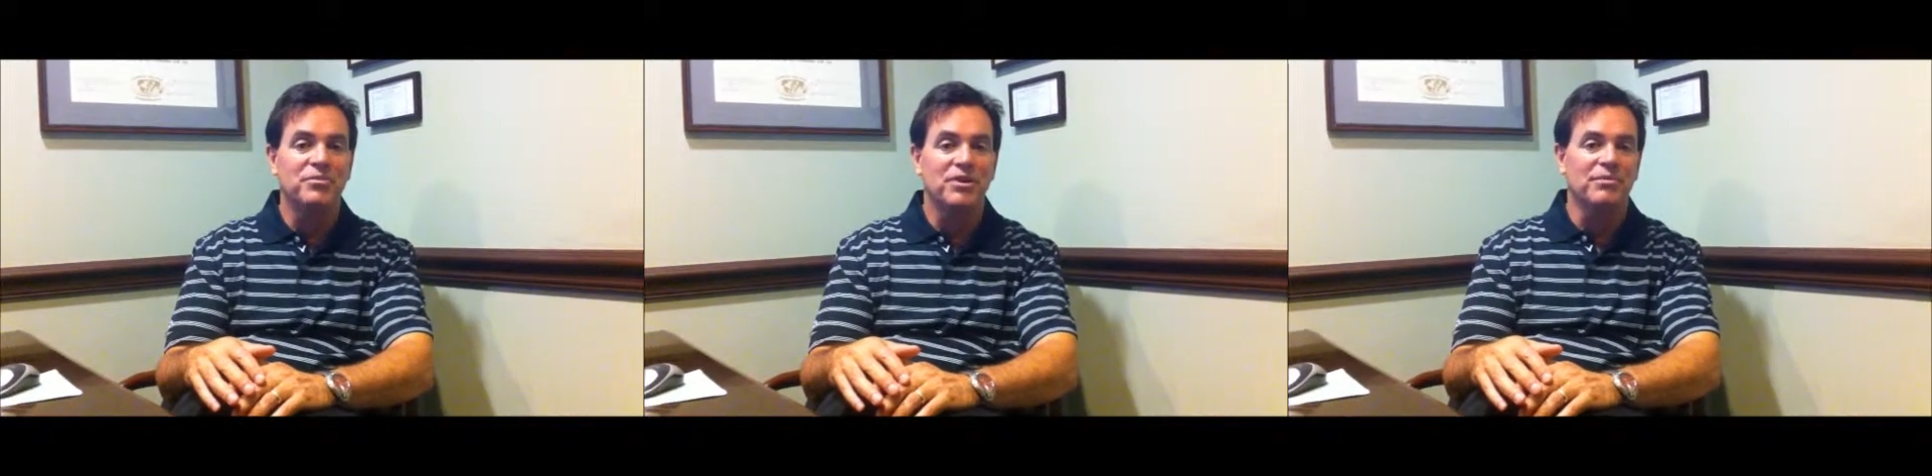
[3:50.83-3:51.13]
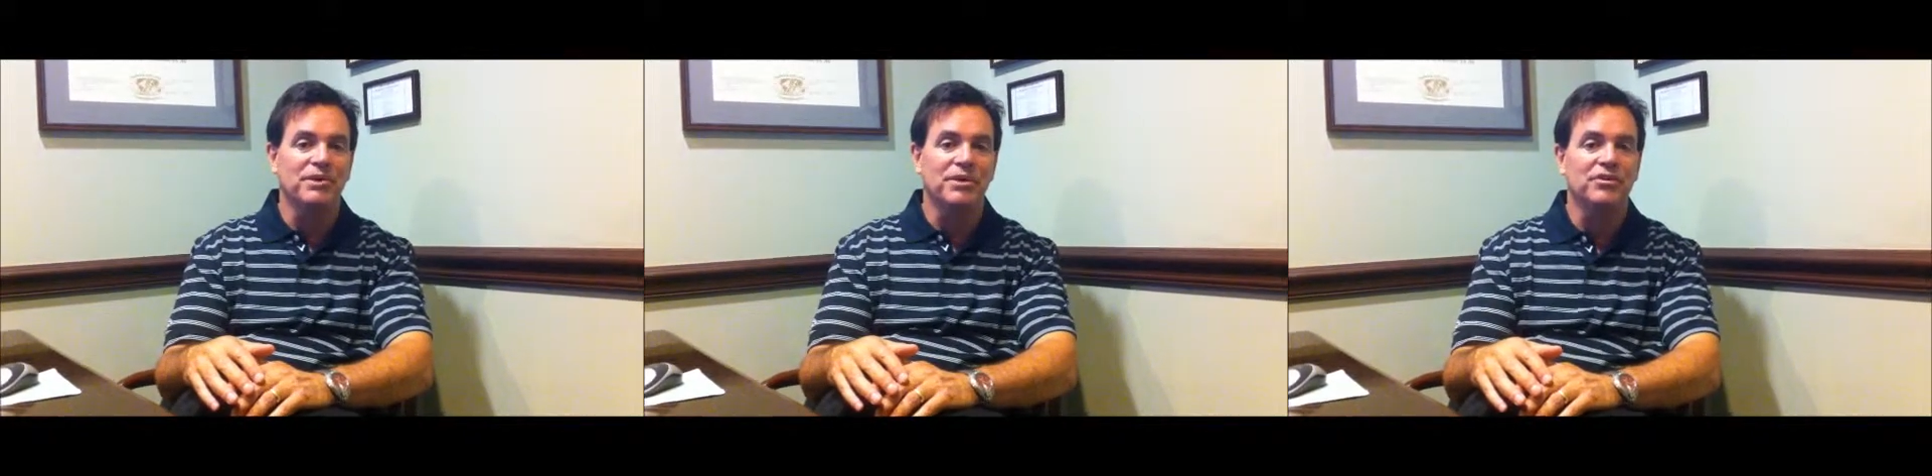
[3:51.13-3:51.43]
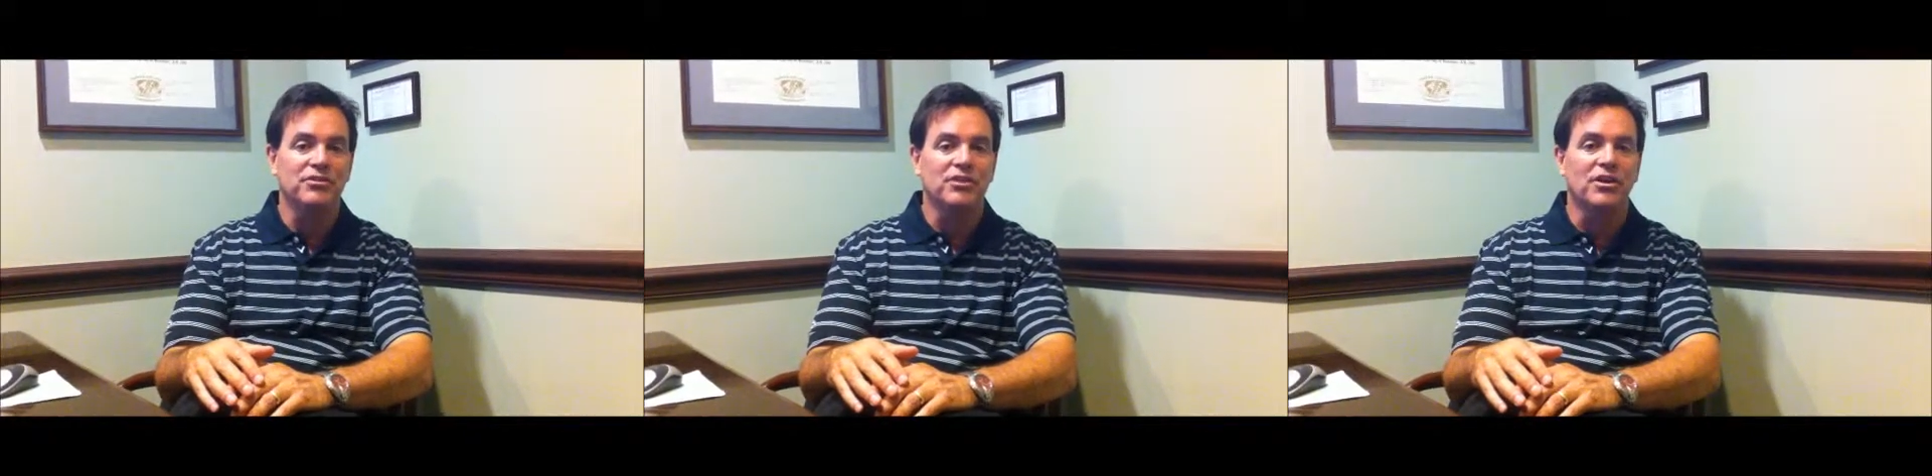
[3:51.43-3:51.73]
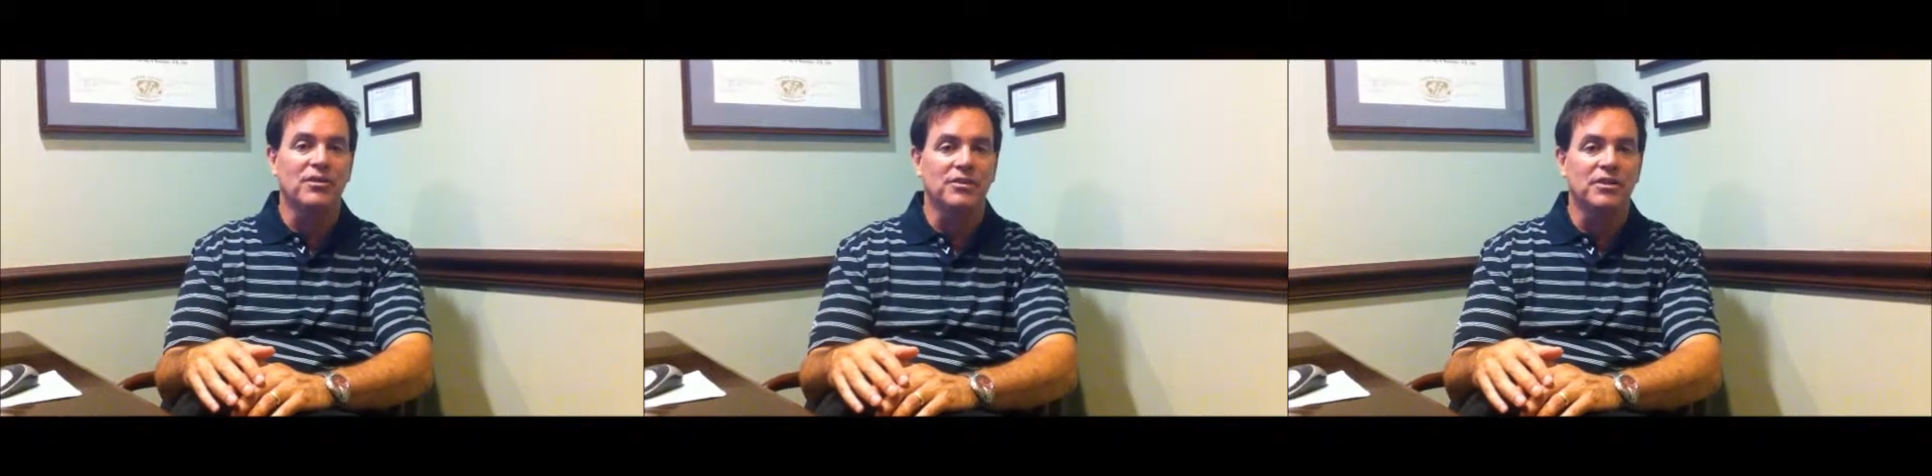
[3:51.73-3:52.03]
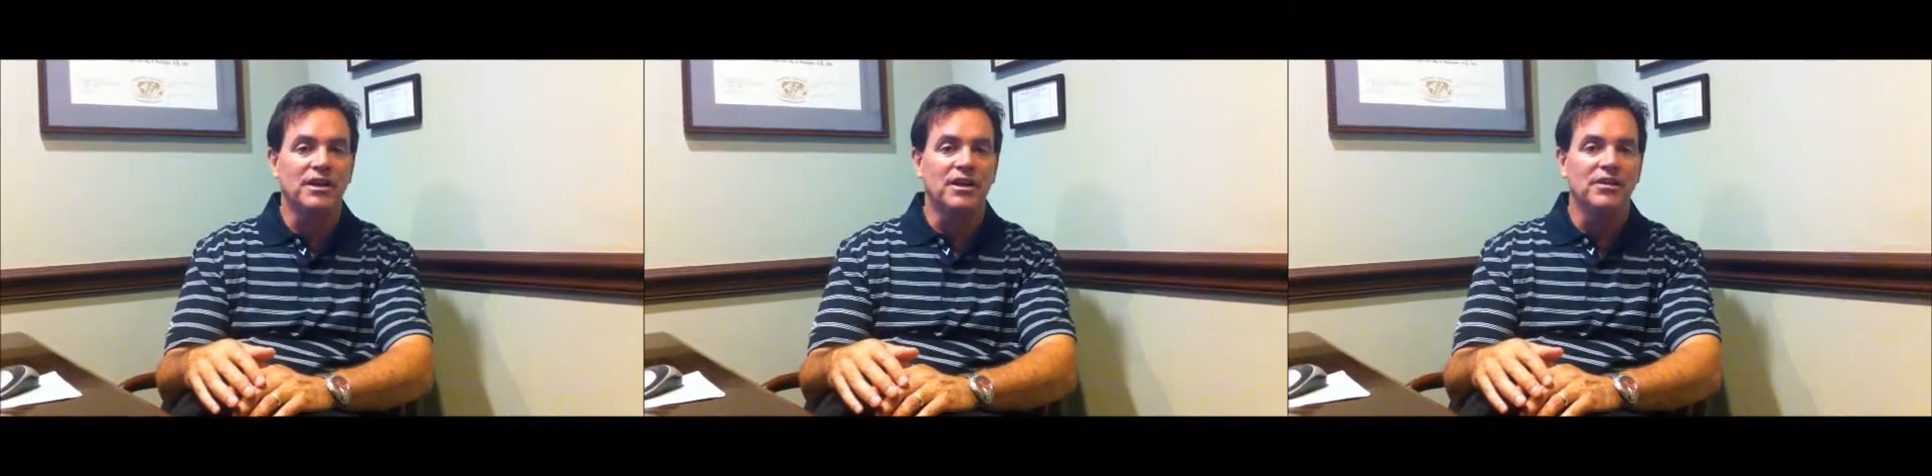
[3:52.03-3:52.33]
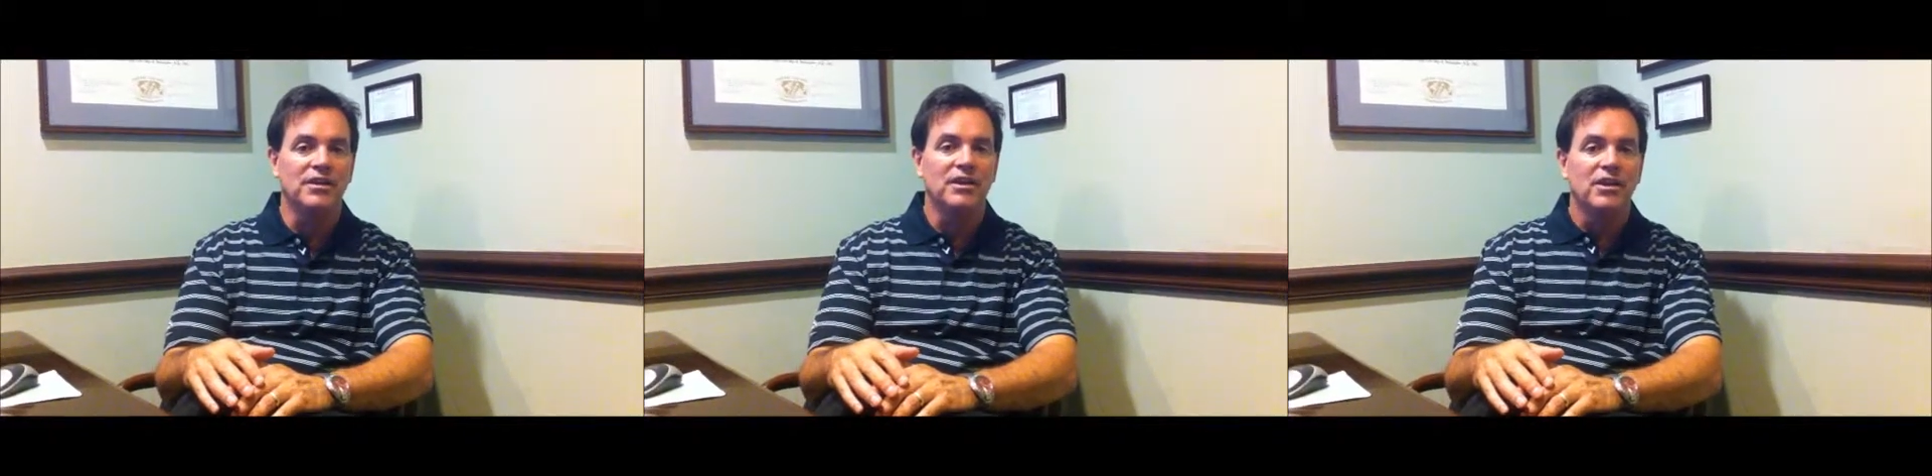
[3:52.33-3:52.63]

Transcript: you're probably going to starve to death